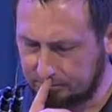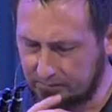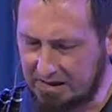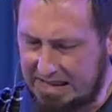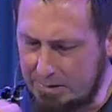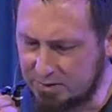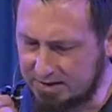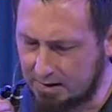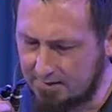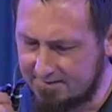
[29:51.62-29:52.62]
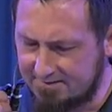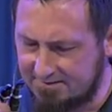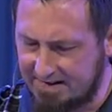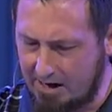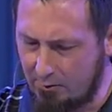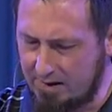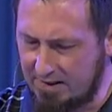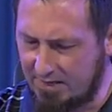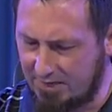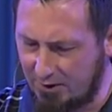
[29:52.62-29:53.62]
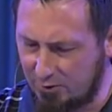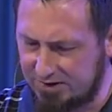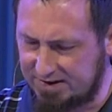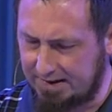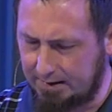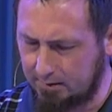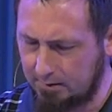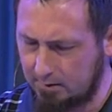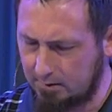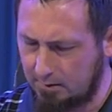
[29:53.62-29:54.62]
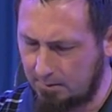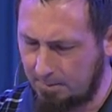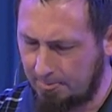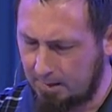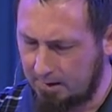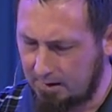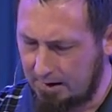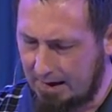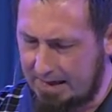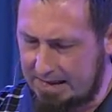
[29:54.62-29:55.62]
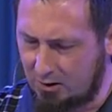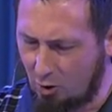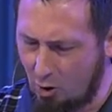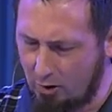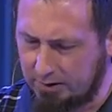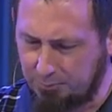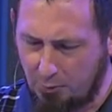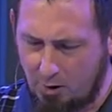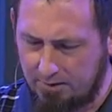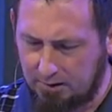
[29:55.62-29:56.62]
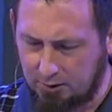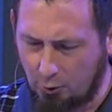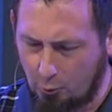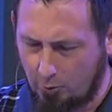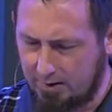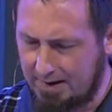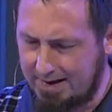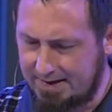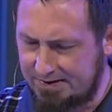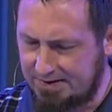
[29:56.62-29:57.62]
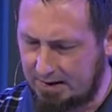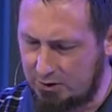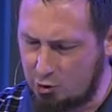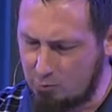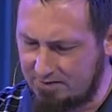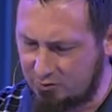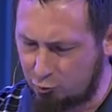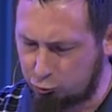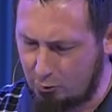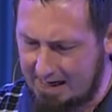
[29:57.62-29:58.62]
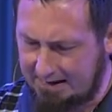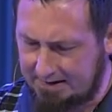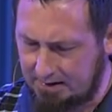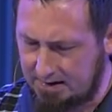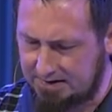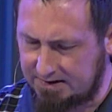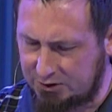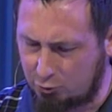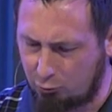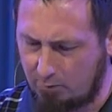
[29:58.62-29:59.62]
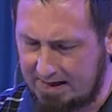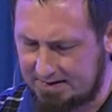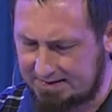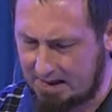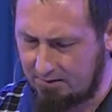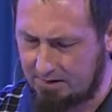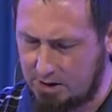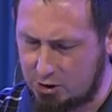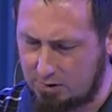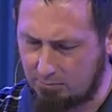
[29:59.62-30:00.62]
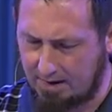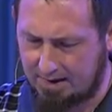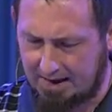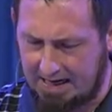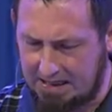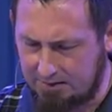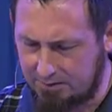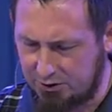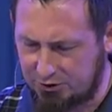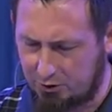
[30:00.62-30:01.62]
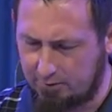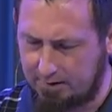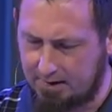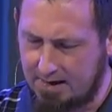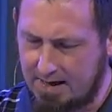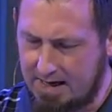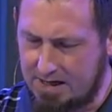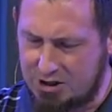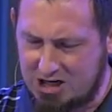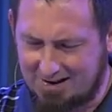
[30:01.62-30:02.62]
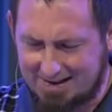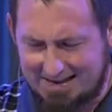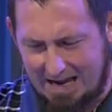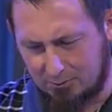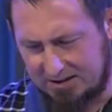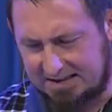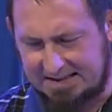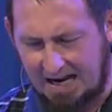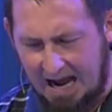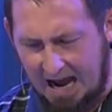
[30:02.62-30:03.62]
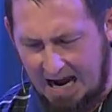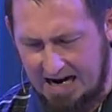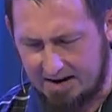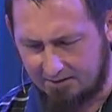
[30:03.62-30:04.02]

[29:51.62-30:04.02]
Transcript: He was very thirsty. And he called upon the Lord and he said, You have granted us this great salvation by the hand of your servant, and shall I now die of